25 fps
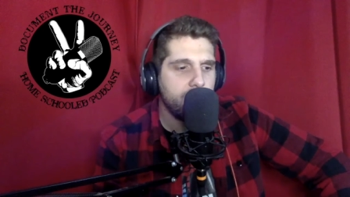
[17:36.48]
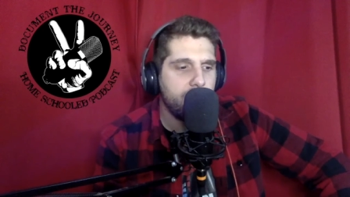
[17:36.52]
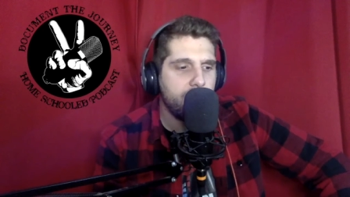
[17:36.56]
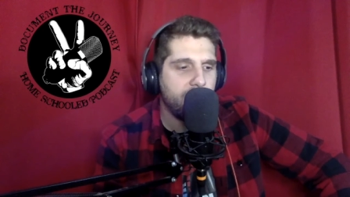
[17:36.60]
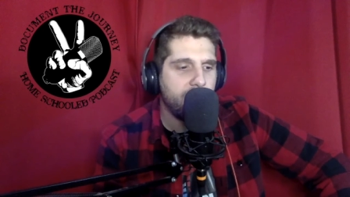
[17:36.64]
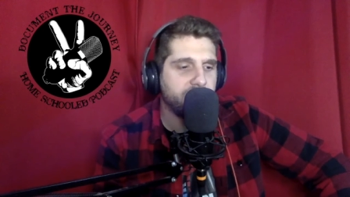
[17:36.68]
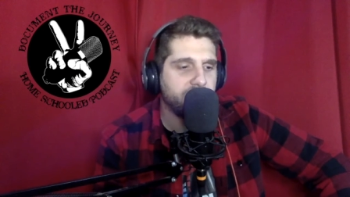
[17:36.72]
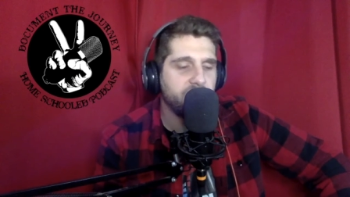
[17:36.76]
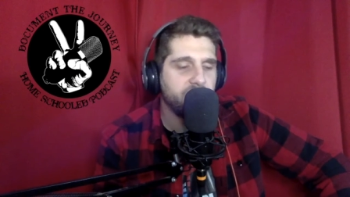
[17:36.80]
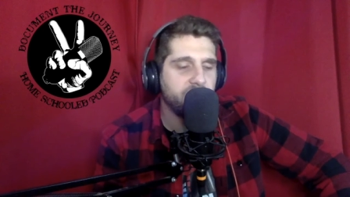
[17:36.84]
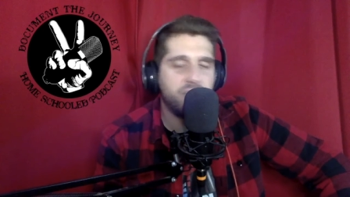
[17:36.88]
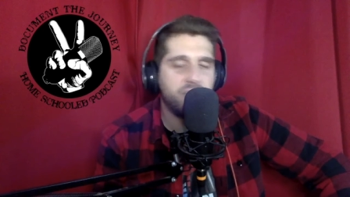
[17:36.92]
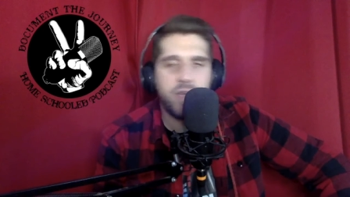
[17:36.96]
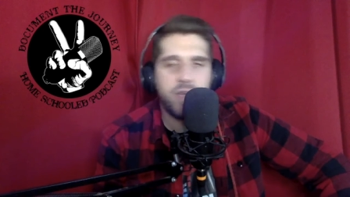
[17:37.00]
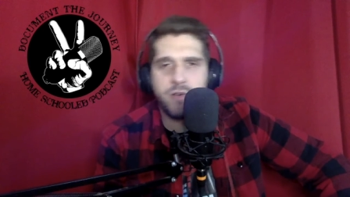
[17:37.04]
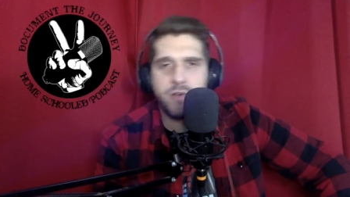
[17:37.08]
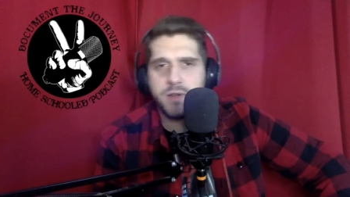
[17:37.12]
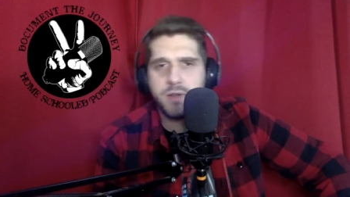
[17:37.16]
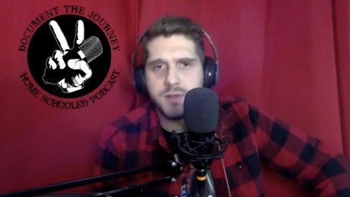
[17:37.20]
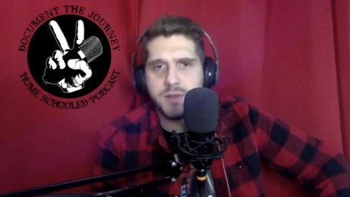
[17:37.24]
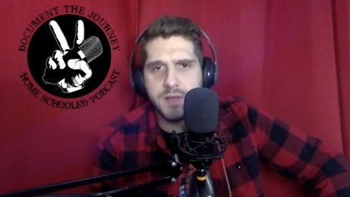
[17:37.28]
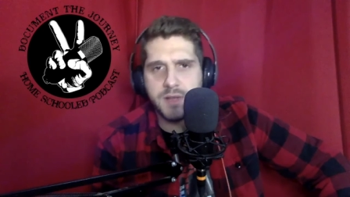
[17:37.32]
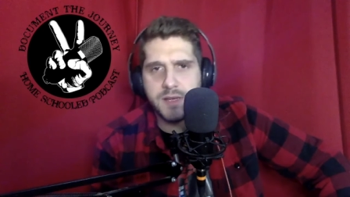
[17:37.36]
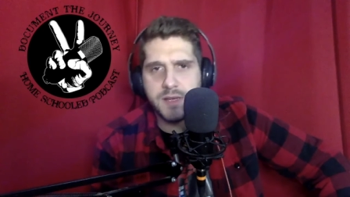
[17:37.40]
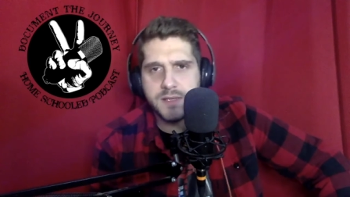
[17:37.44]
at the
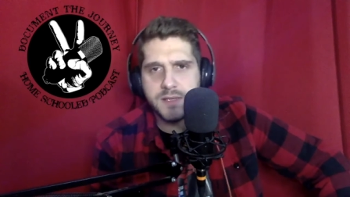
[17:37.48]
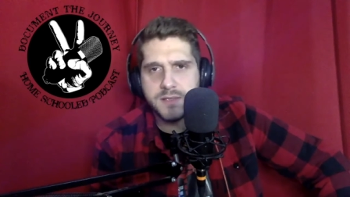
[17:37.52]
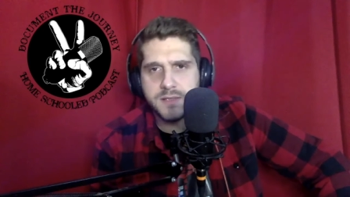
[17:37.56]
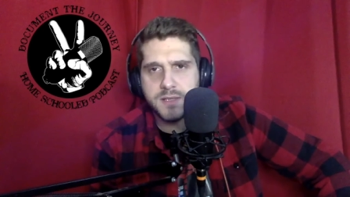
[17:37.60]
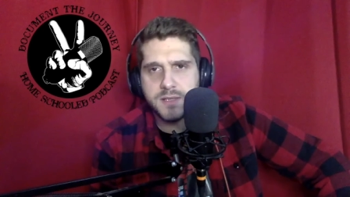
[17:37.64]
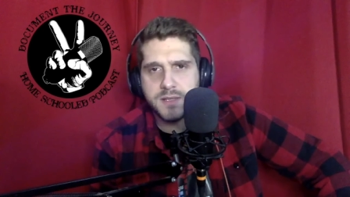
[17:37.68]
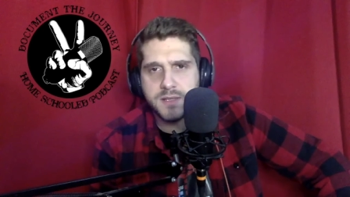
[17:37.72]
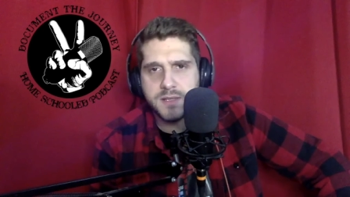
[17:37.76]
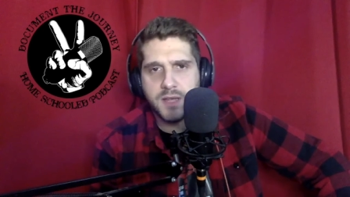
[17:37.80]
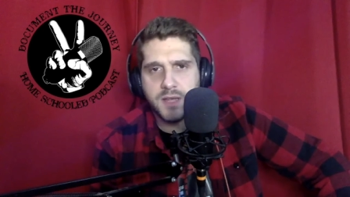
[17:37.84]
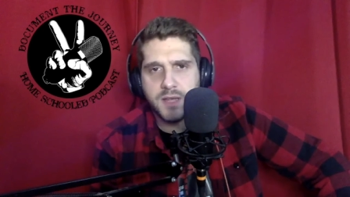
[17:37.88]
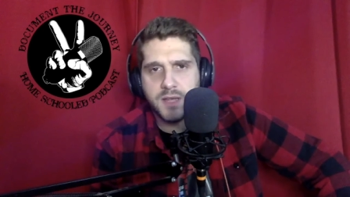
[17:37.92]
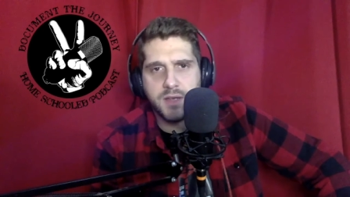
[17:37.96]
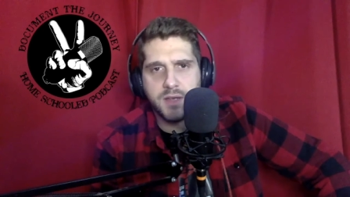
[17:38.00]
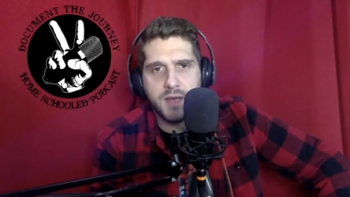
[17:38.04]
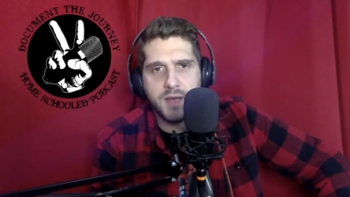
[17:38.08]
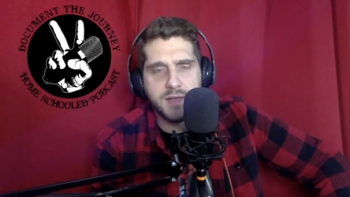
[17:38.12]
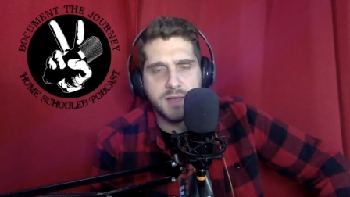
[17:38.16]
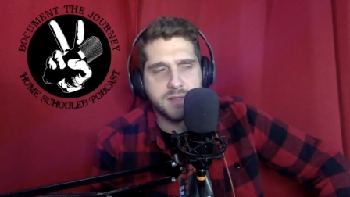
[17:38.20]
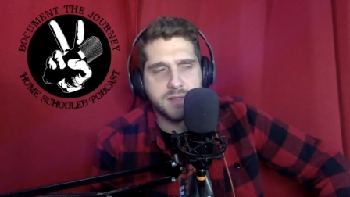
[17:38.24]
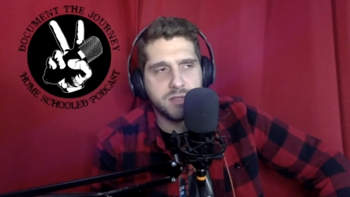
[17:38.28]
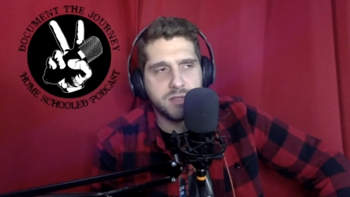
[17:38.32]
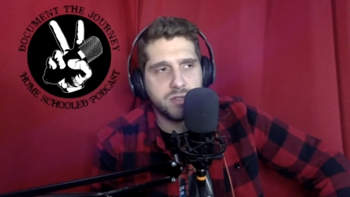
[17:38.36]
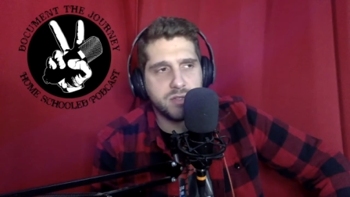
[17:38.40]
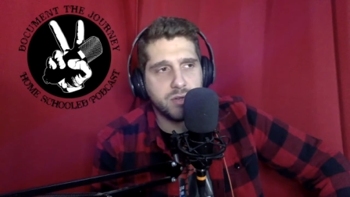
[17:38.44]
very least, to tell you
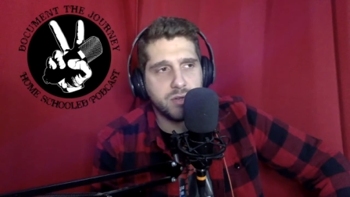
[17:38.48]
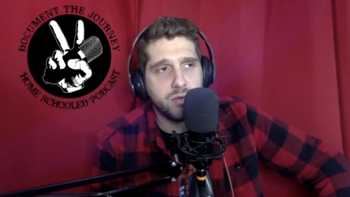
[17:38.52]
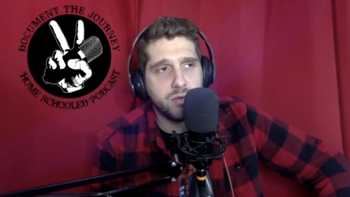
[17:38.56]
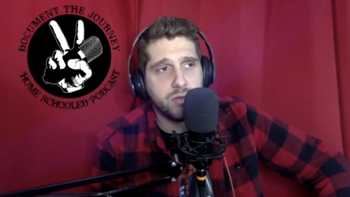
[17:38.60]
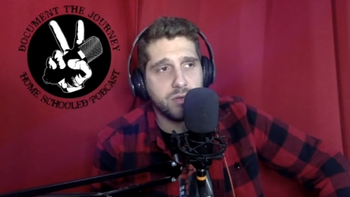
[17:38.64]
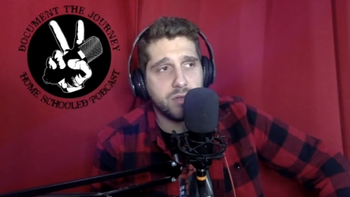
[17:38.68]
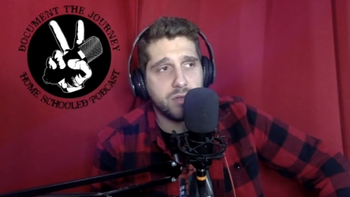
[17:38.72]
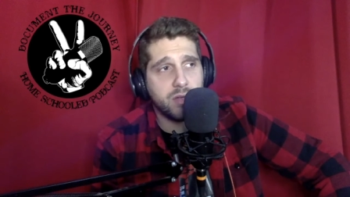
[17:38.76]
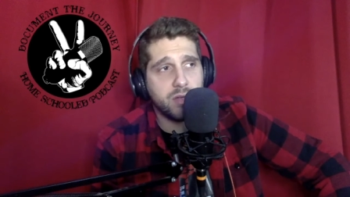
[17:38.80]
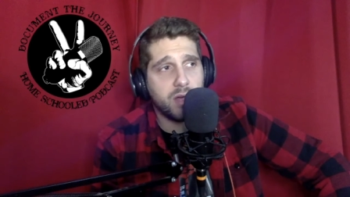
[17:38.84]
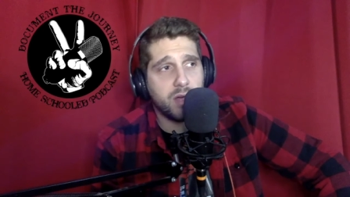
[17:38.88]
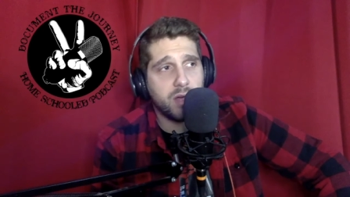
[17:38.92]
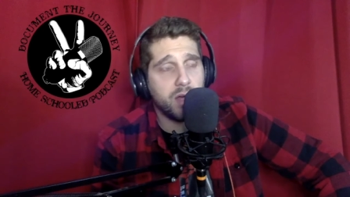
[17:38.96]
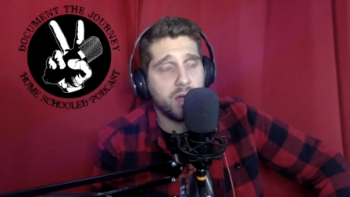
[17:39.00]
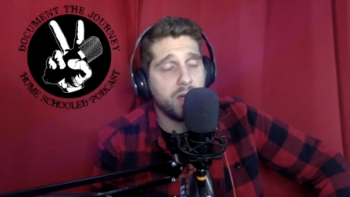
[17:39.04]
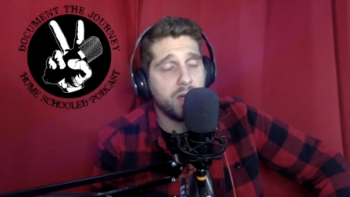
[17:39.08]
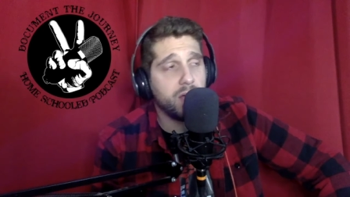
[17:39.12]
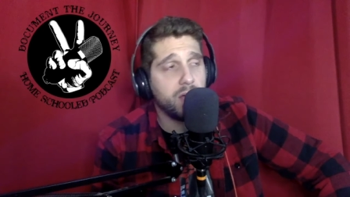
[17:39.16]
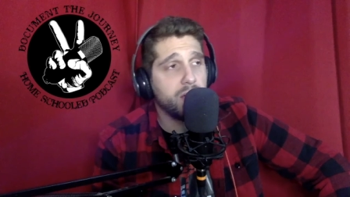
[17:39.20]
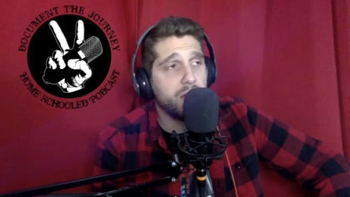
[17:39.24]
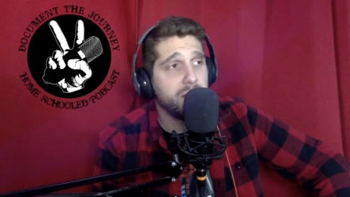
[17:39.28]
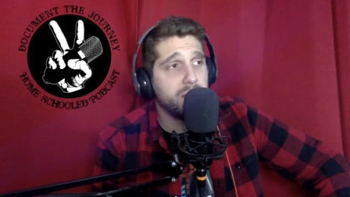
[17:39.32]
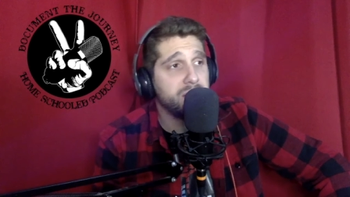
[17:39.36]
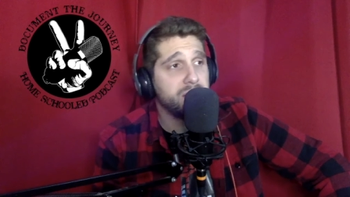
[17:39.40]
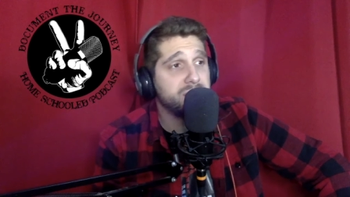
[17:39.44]
guys the truth,
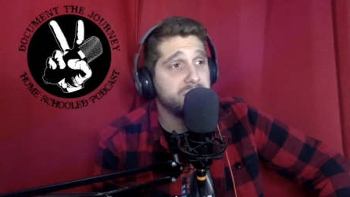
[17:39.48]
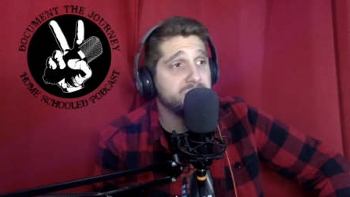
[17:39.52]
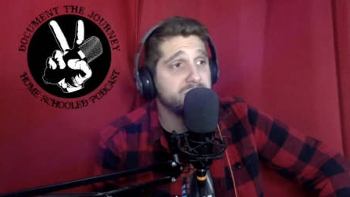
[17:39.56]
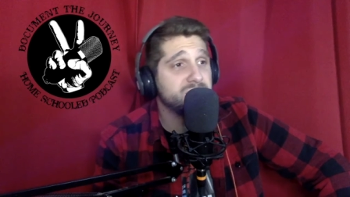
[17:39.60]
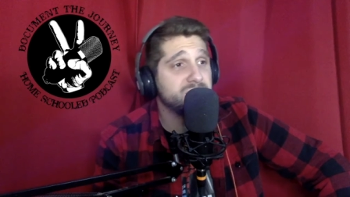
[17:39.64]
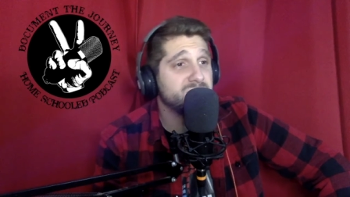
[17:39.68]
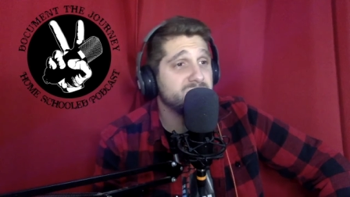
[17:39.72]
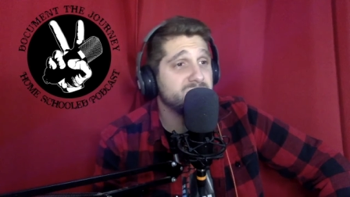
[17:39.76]
I